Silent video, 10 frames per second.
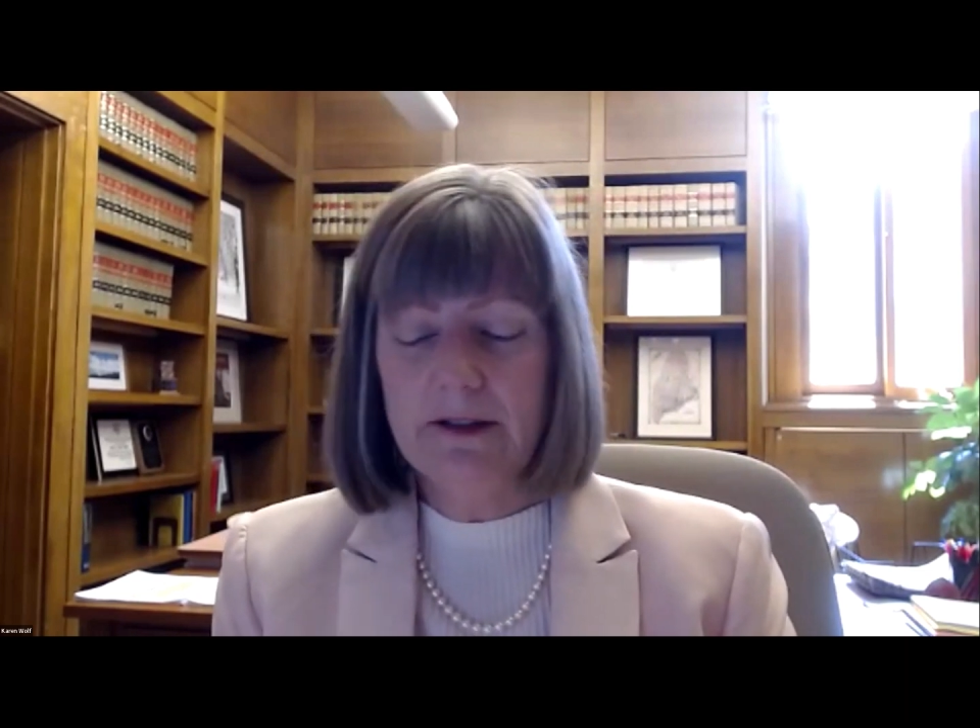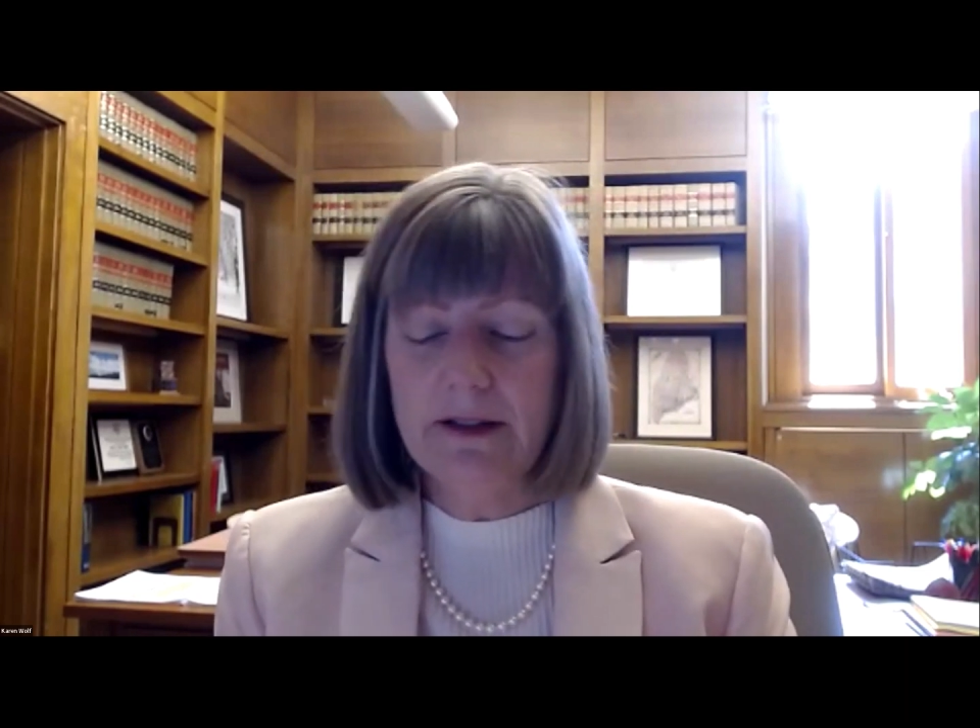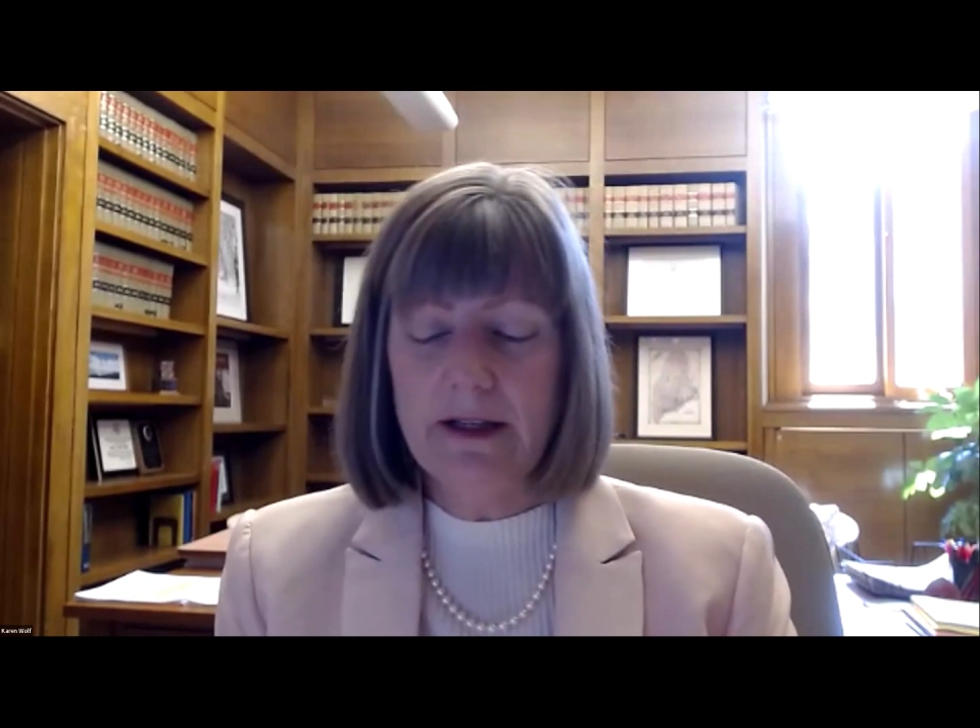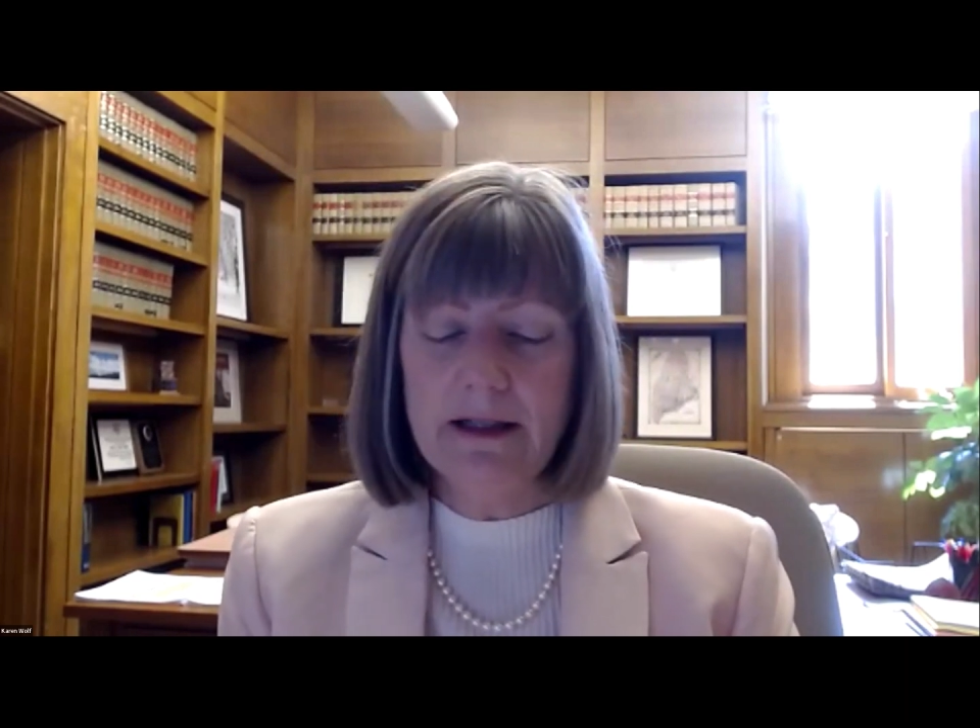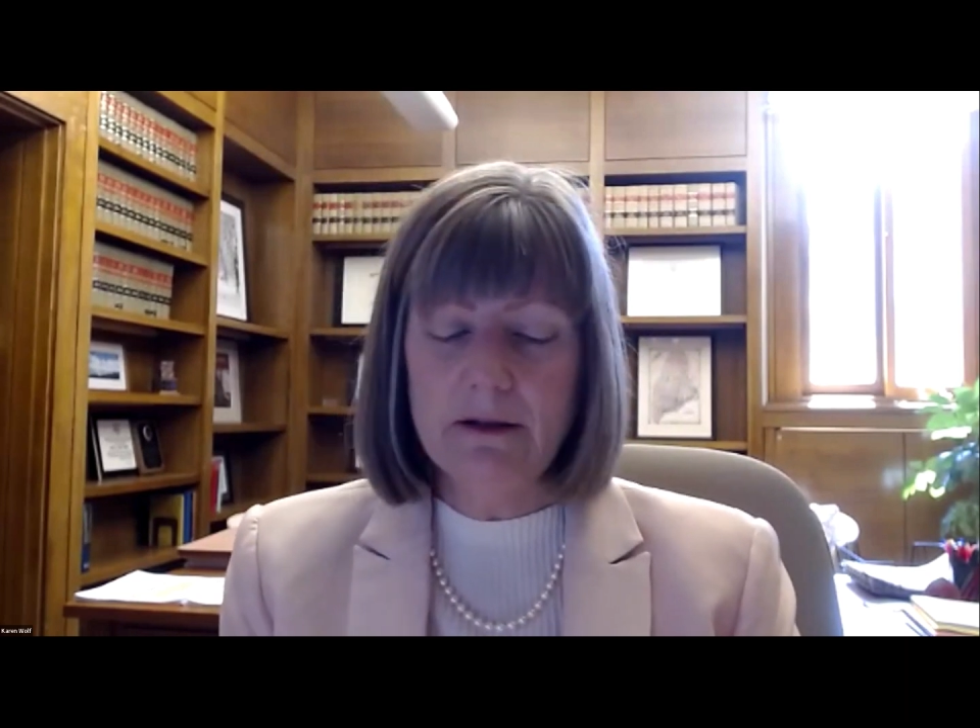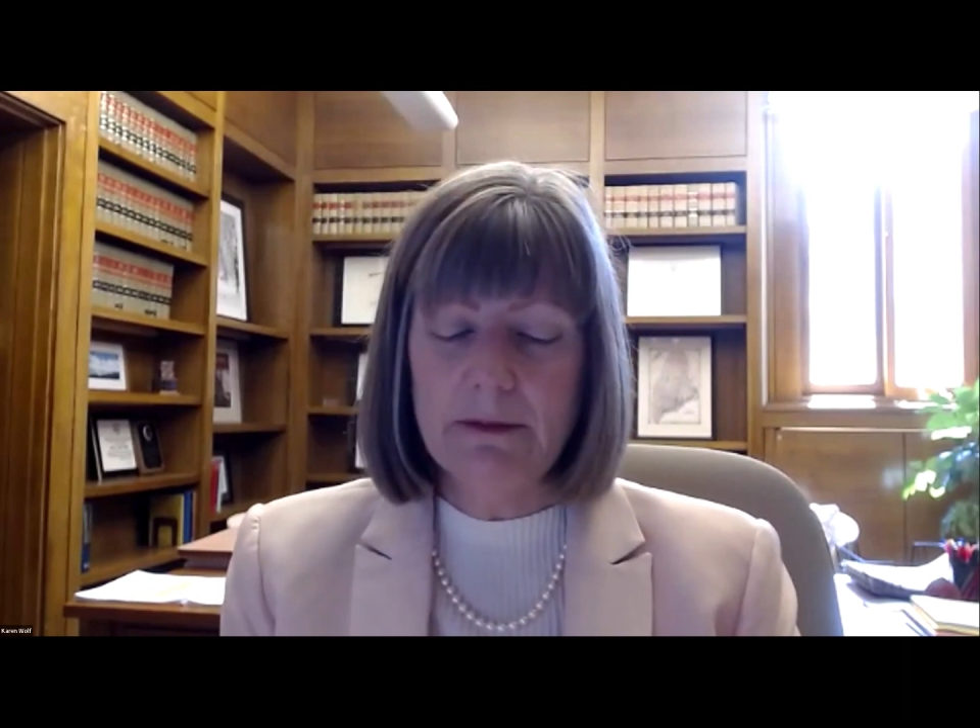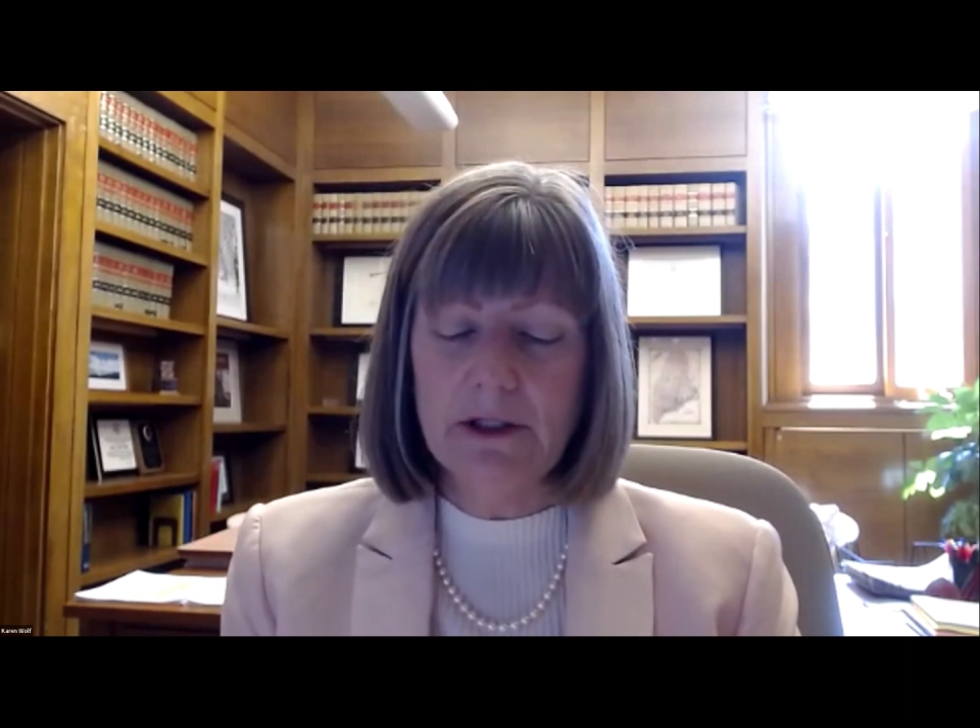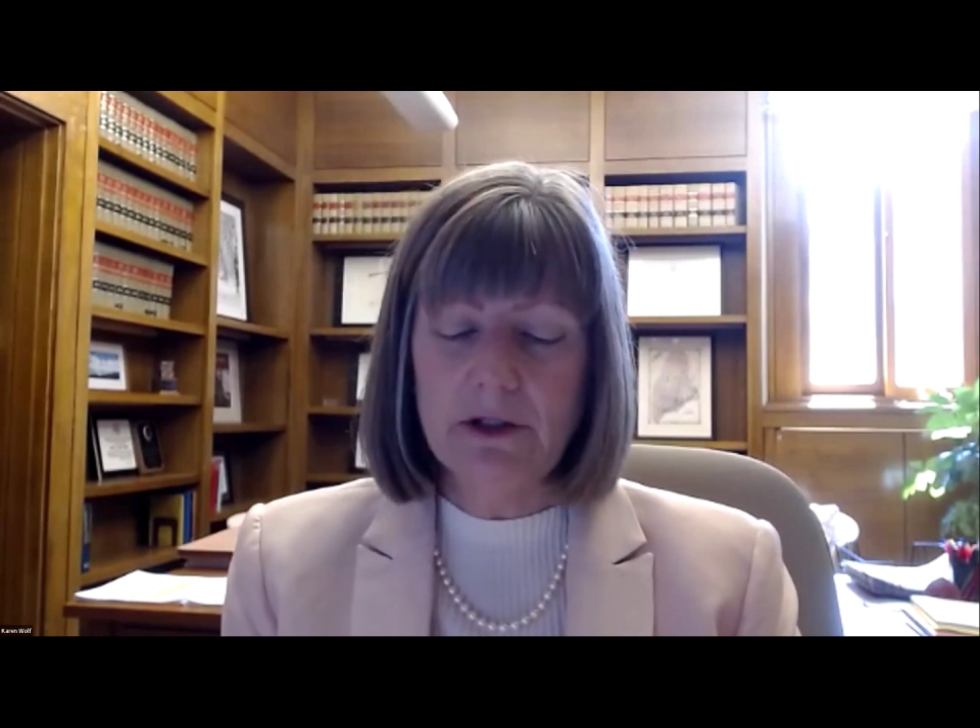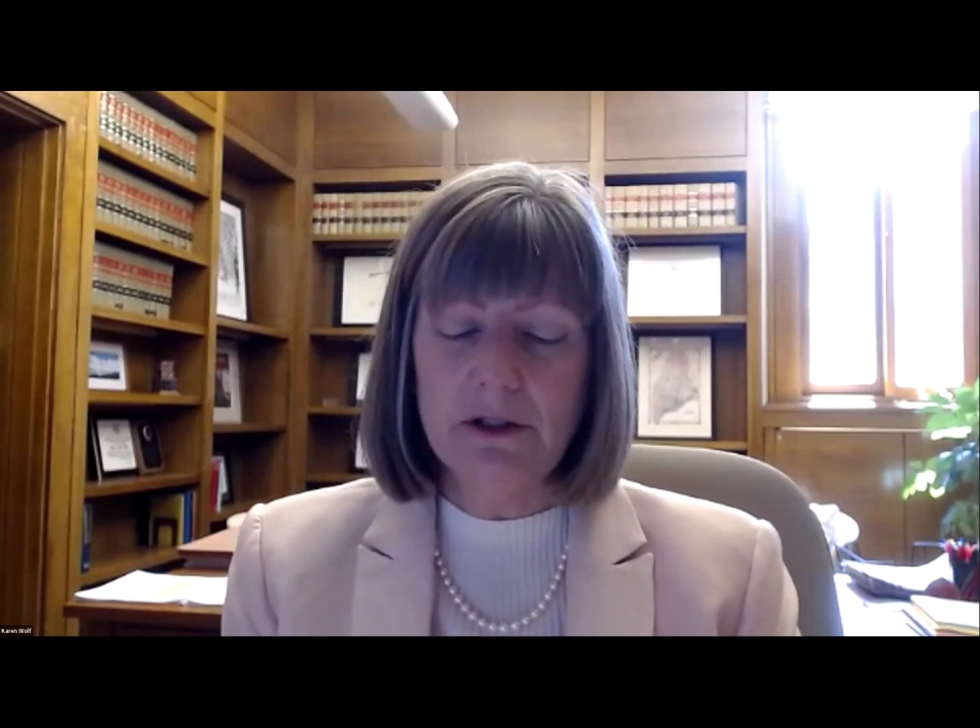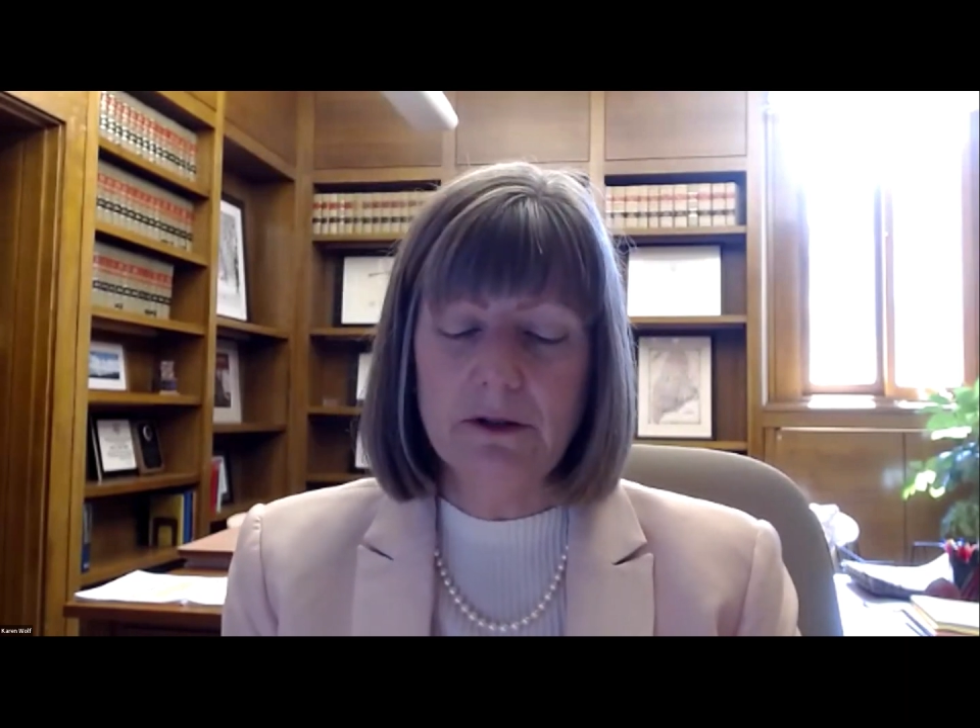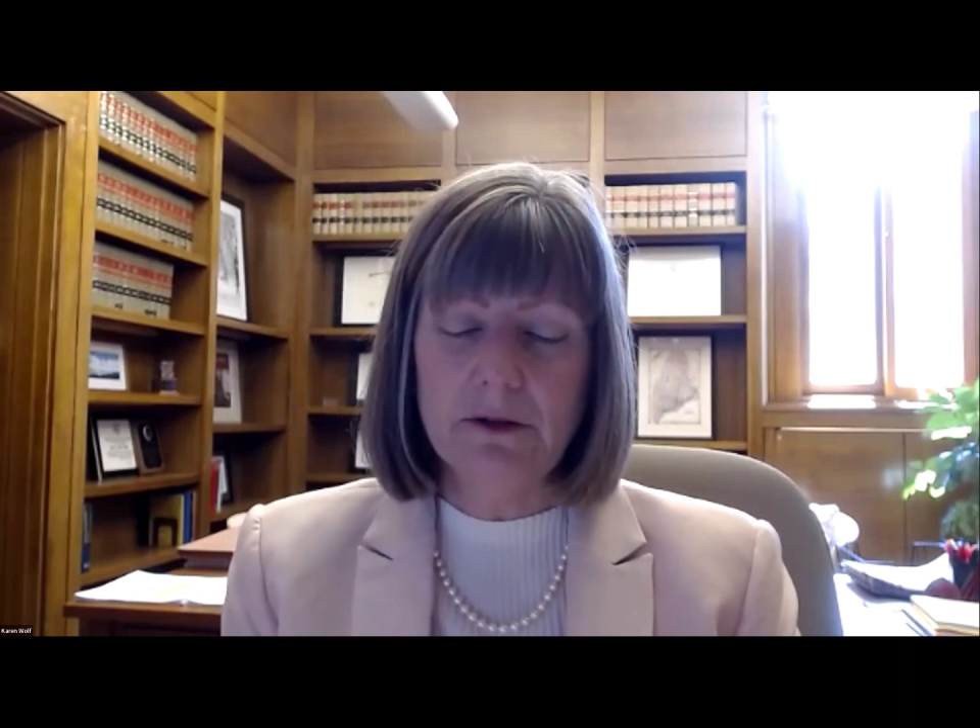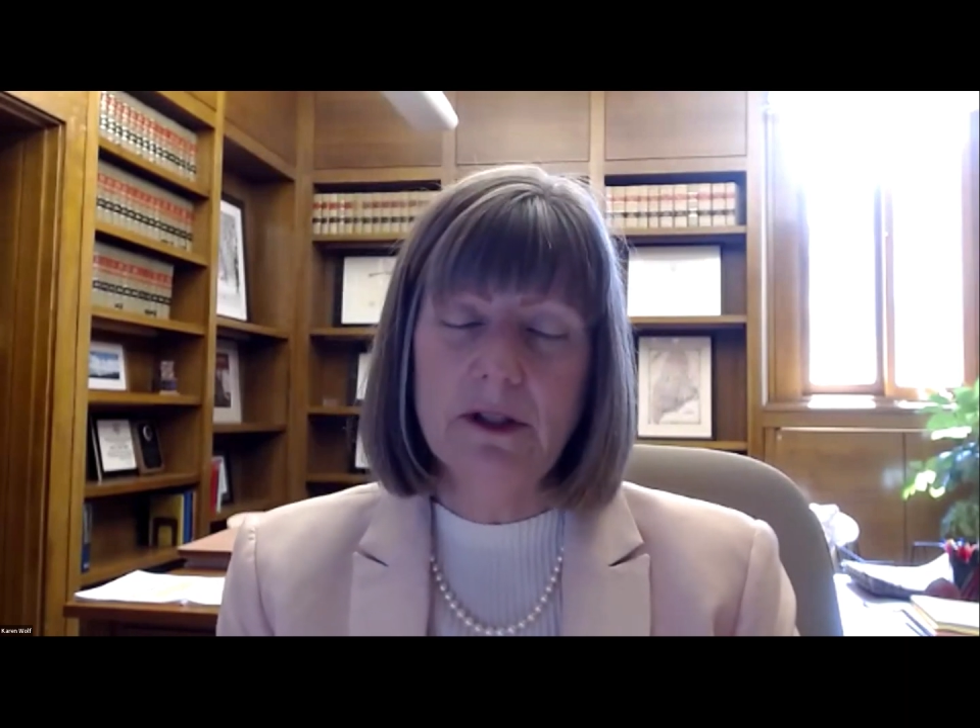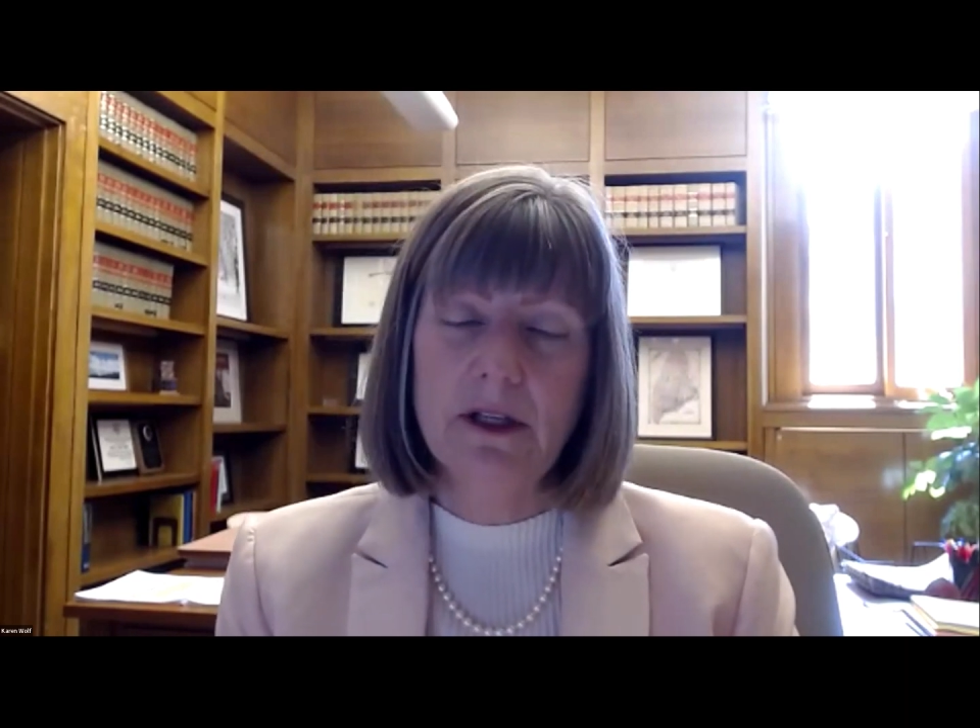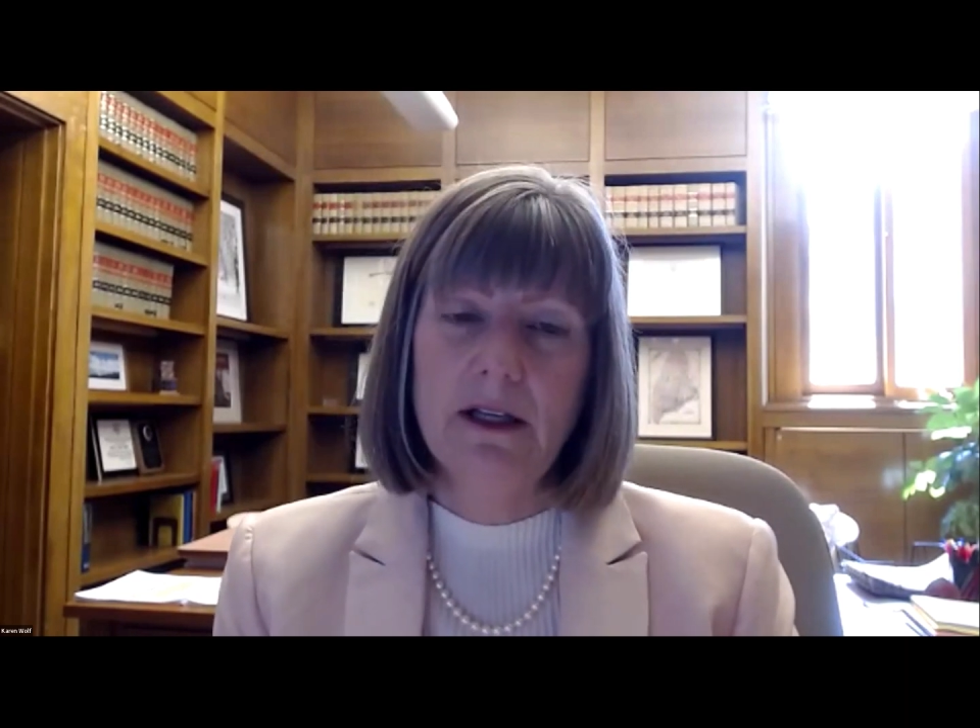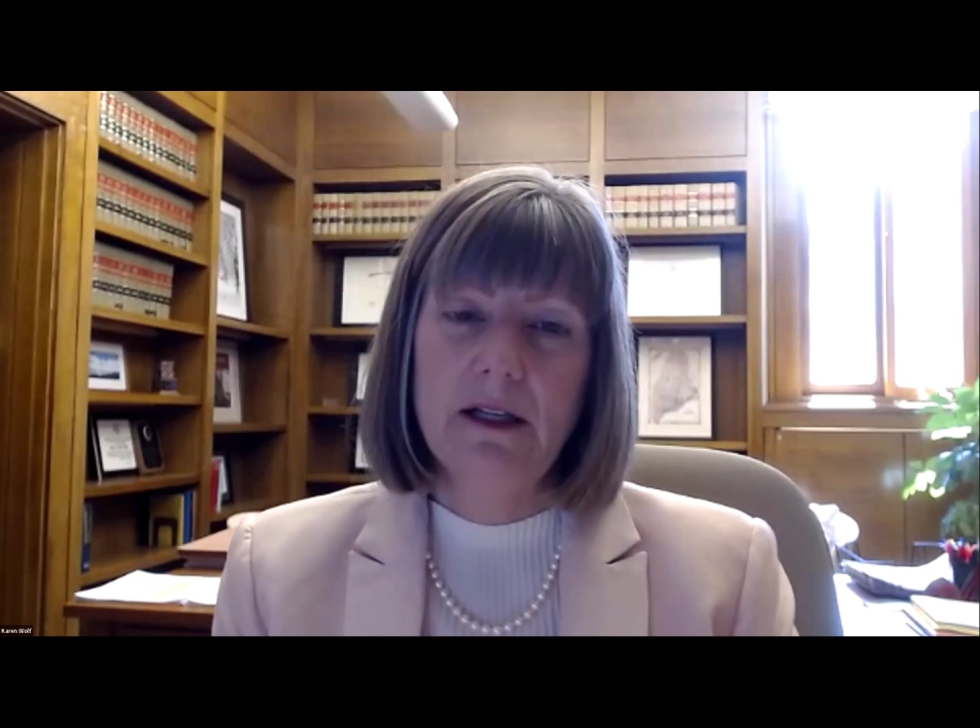asylum issues.